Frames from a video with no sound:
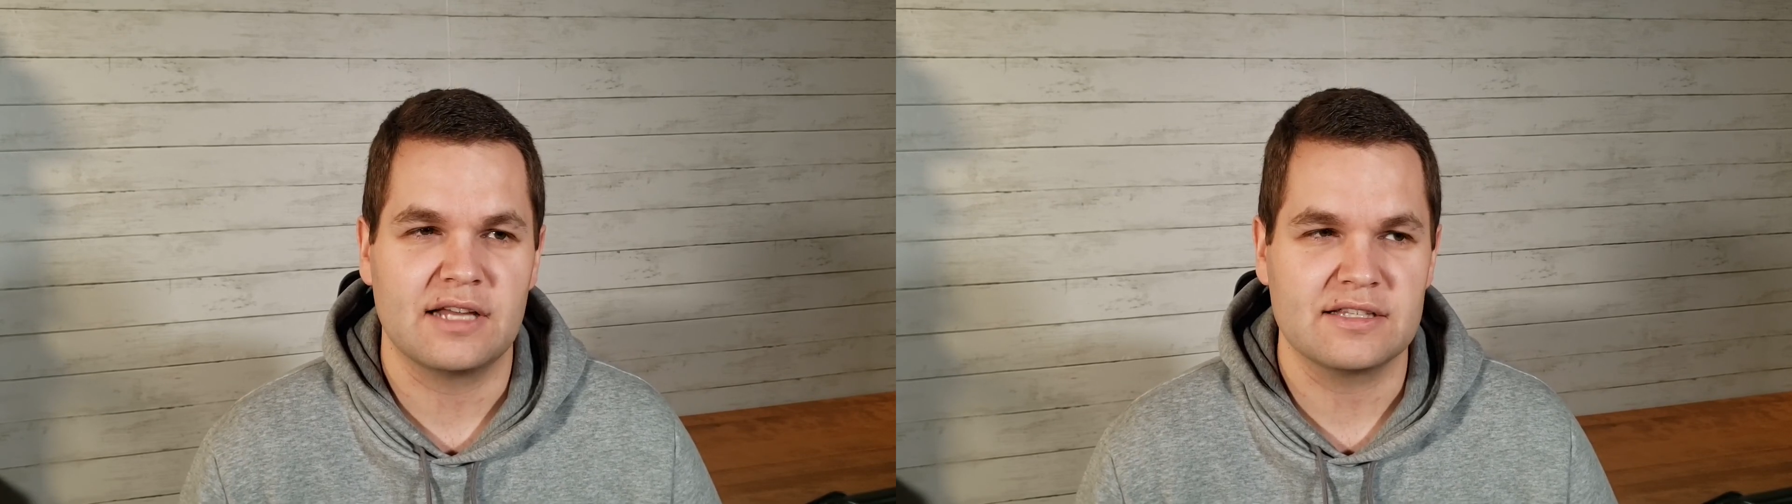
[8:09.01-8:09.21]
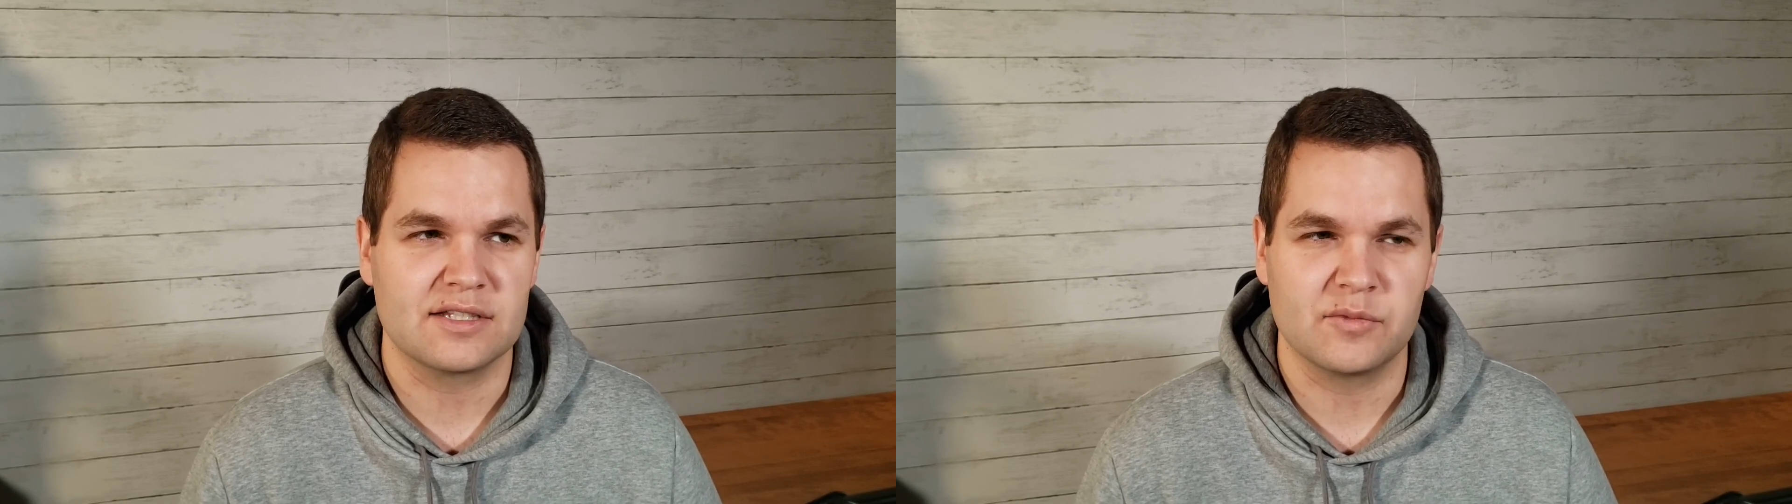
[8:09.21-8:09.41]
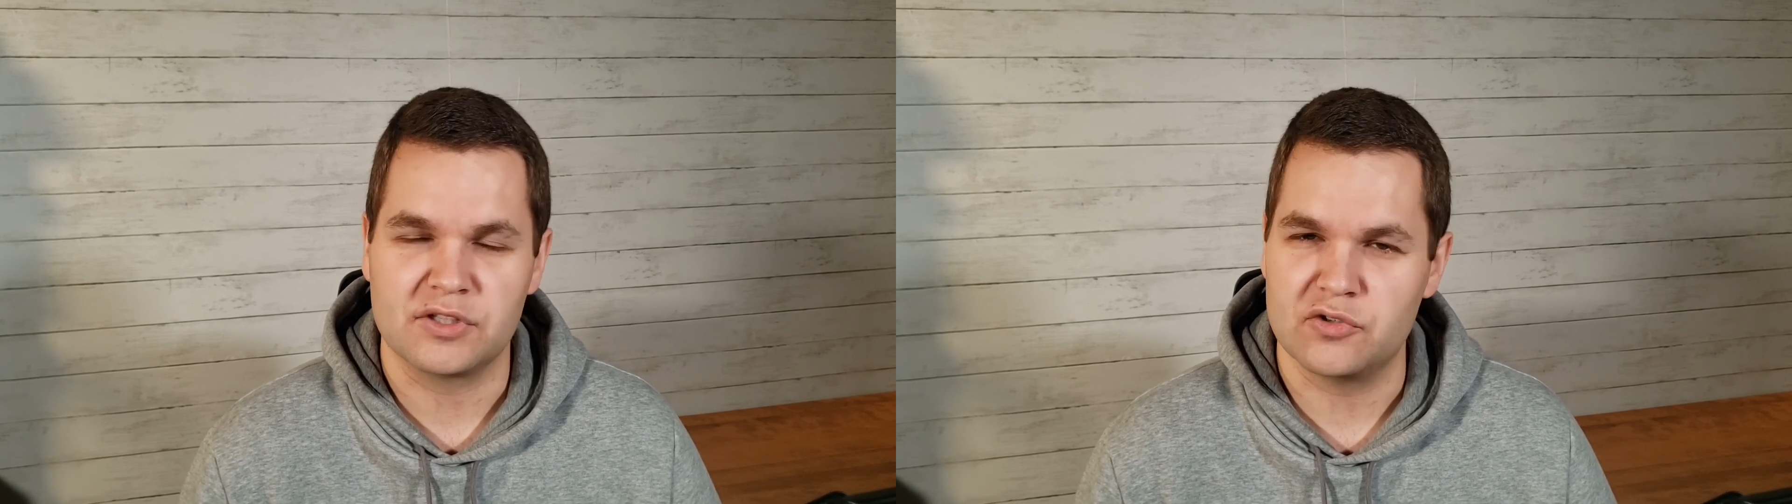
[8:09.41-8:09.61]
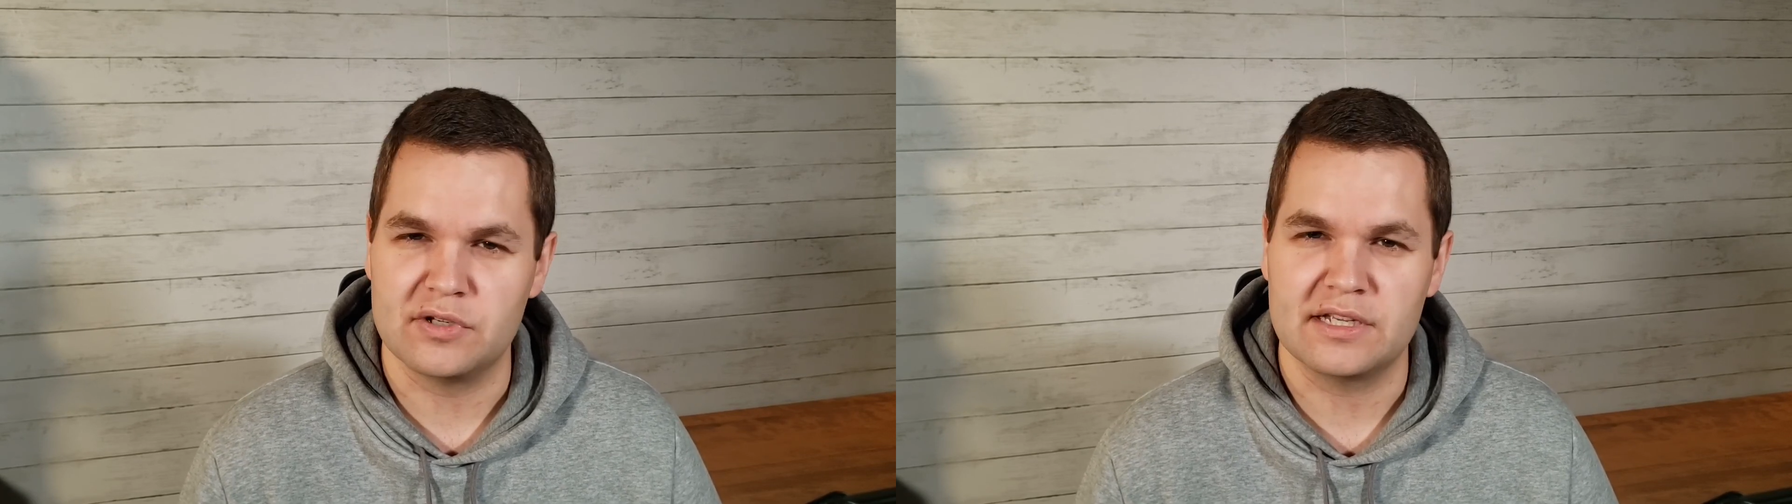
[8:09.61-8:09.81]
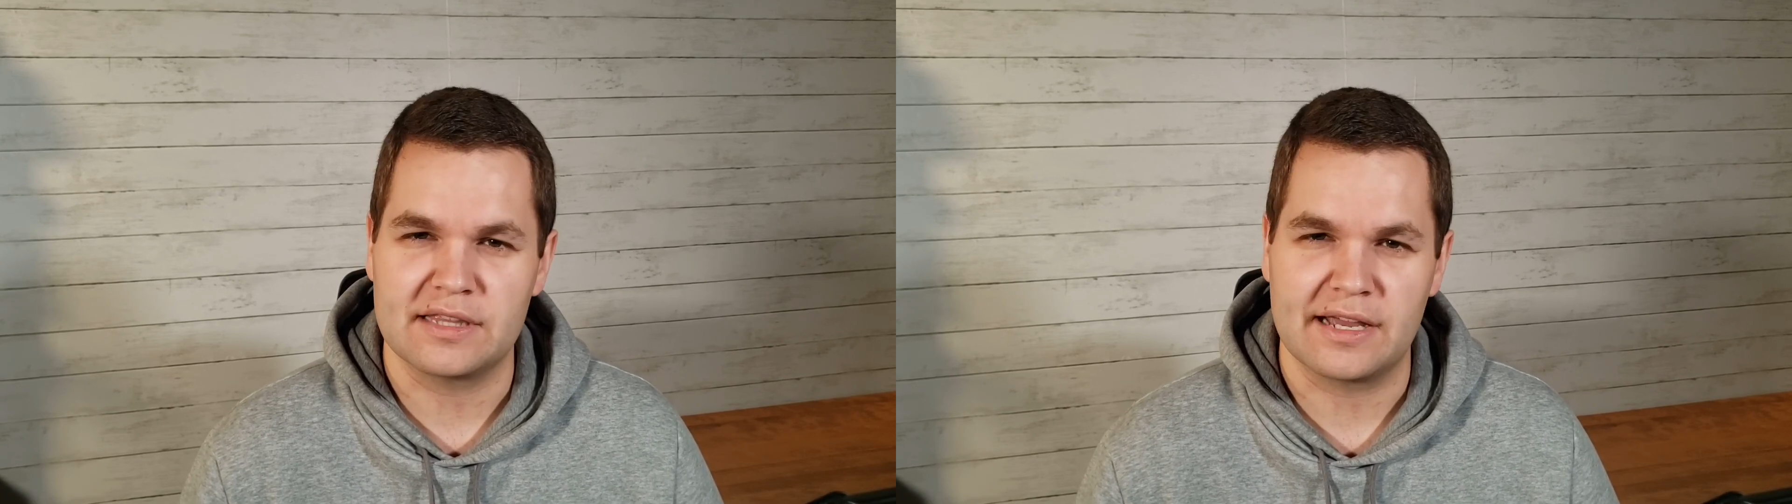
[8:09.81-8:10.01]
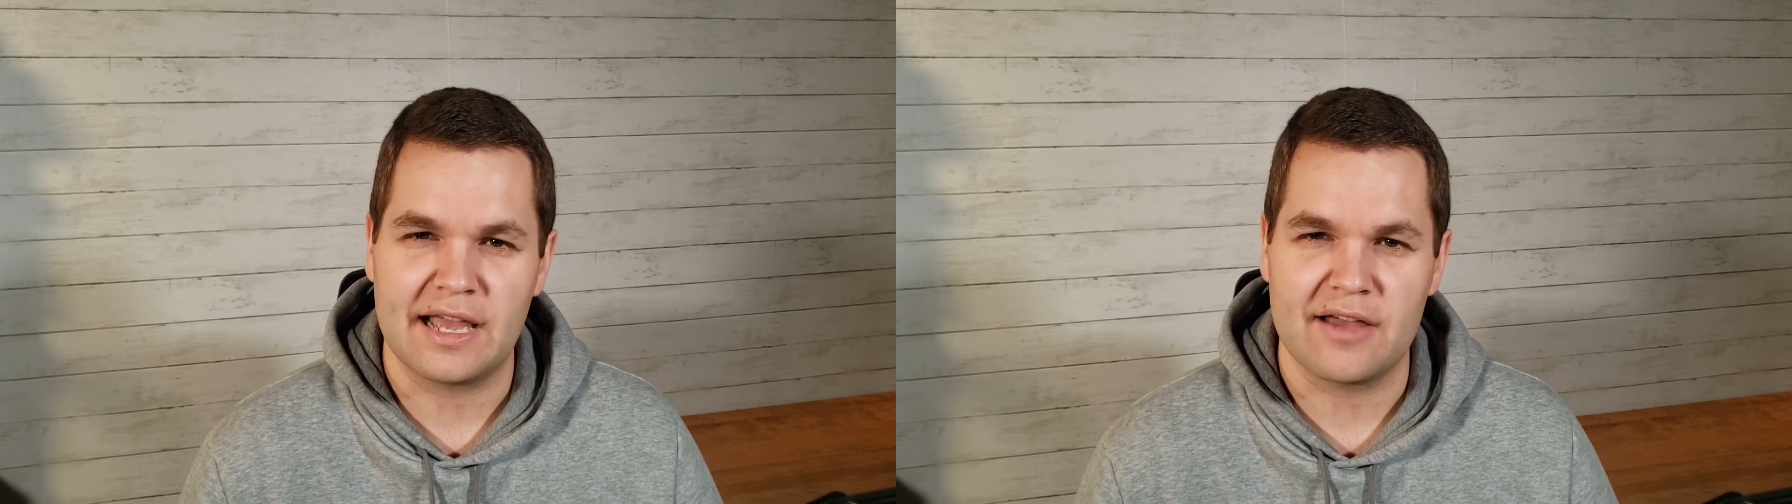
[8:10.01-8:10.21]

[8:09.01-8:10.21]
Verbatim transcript: that's something unique that I